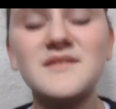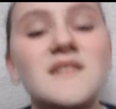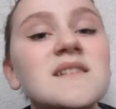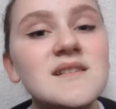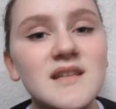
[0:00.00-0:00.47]

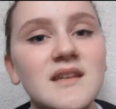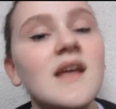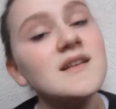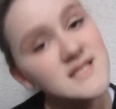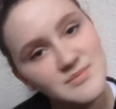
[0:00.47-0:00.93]
this
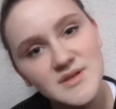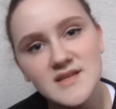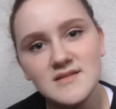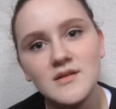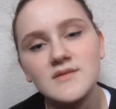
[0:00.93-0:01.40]
next
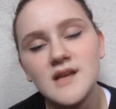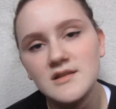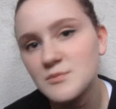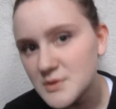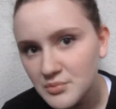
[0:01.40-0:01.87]
piece goes out
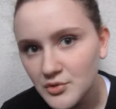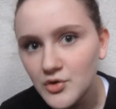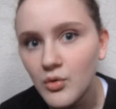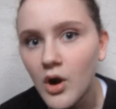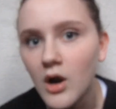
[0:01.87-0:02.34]
to people
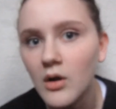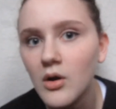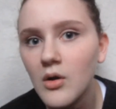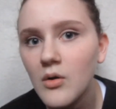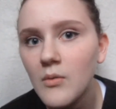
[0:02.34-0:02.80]
who are
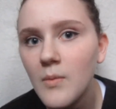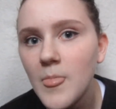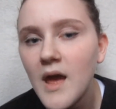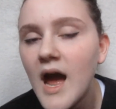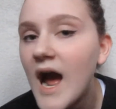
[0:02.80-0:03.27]

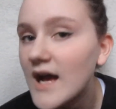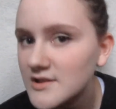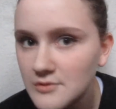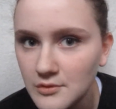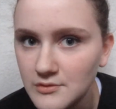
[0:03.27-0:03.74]

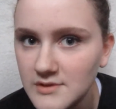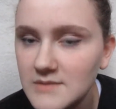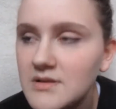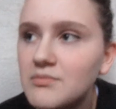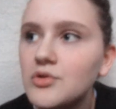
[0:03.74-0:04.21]
assholes
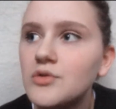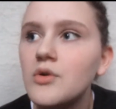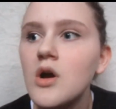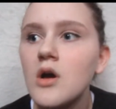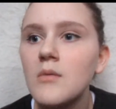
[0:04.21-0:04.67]
and people
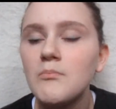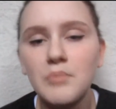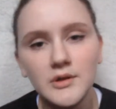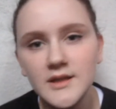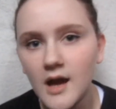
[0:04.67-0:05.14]
who
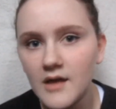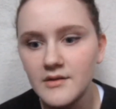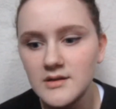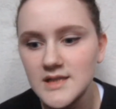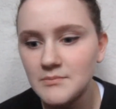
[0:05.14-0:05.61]
bully
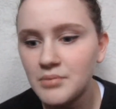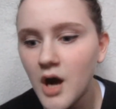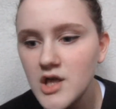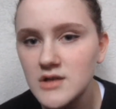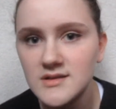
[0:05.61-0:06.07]
others and
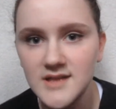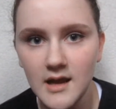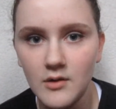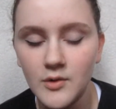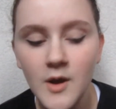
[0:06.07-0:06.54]
put others
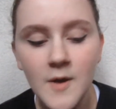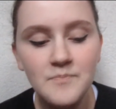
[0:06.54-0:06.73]
down.